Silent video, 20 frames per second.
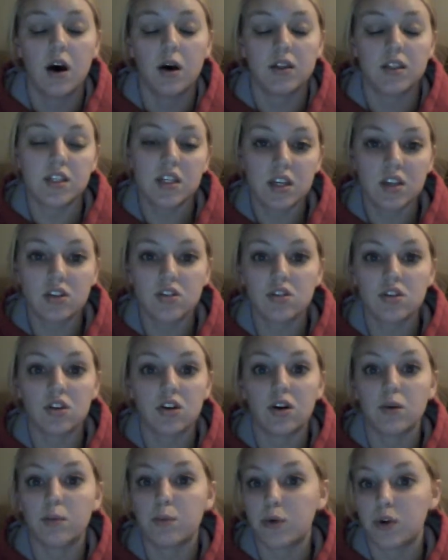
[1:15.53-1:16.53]
a
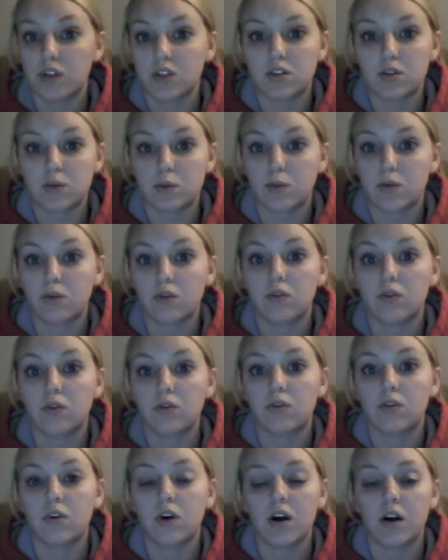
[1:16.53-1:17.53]
teacher, a
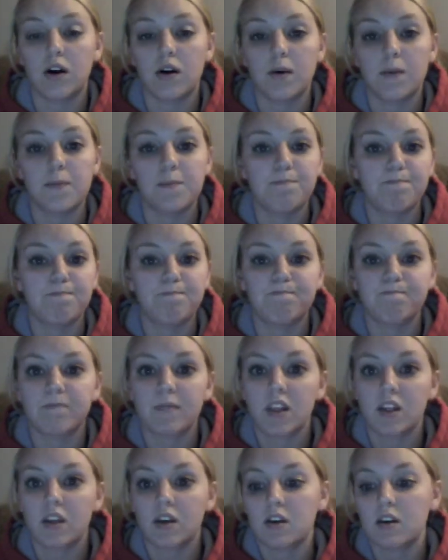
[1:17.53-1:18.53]
principal,
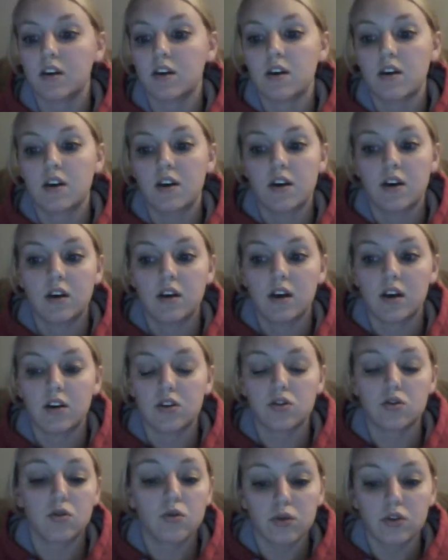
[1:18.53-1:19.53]
a
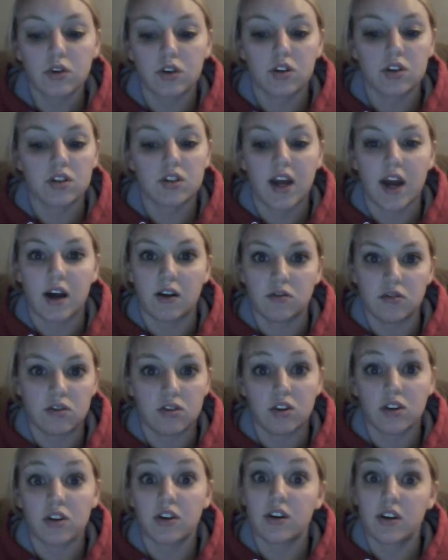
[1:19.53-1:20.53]
school nurse,
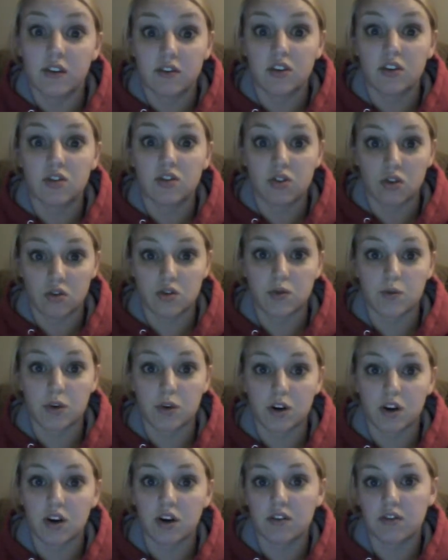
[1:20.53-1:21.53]
counselor, or even a social
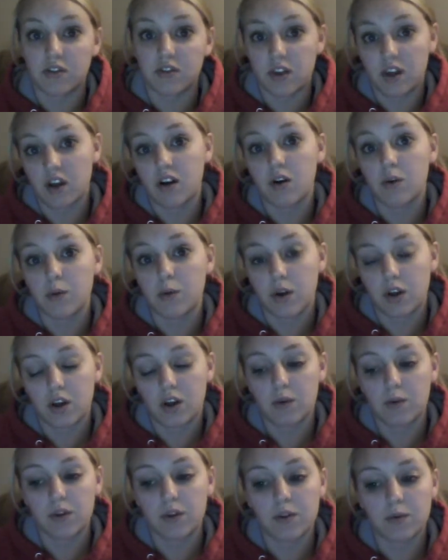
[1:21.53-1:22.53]
worker if they are
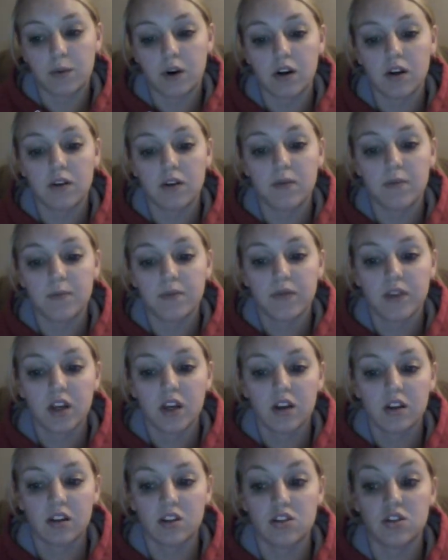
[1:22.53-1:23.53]
working with one.
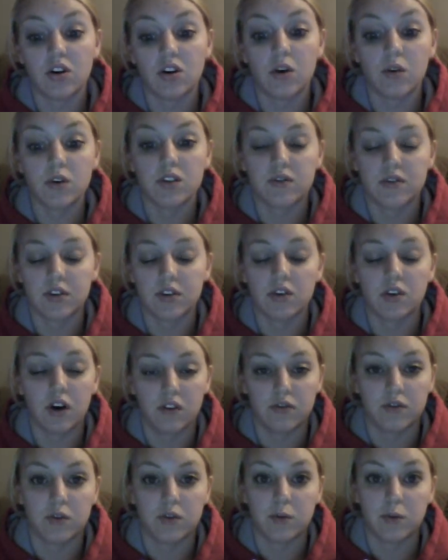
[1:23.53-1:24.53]
They should always feel
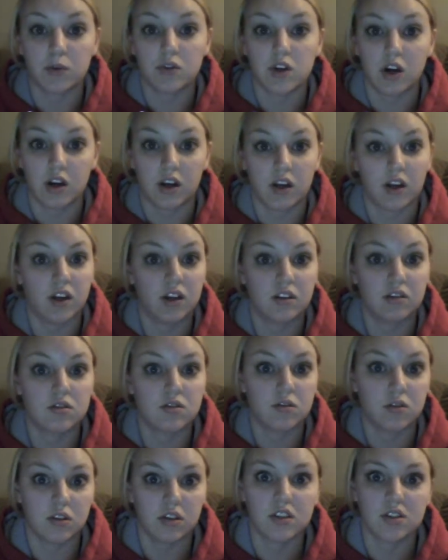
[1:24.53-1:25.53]
comfortable talking
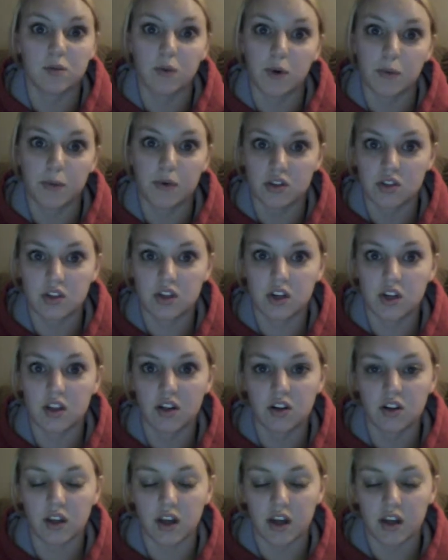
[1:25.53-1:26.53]
to at least one person in
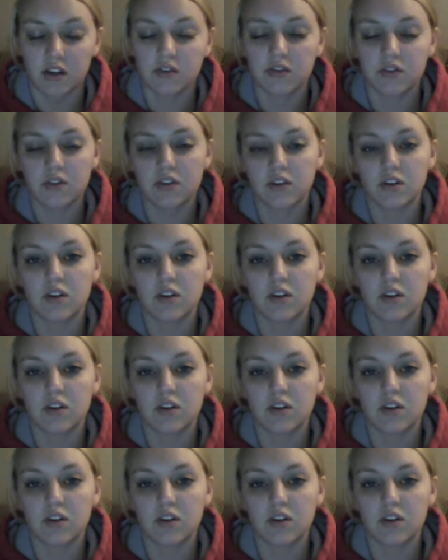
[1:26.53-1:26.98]
their life.